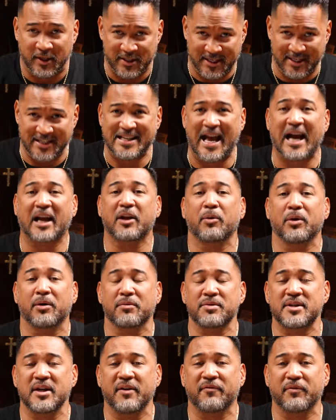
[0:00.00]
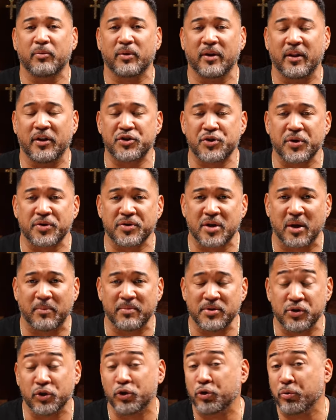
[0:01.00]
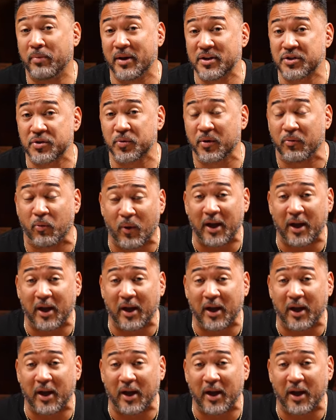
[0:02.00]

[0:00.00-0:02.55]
That's exactly what I received from one of the insurance companies we do business with.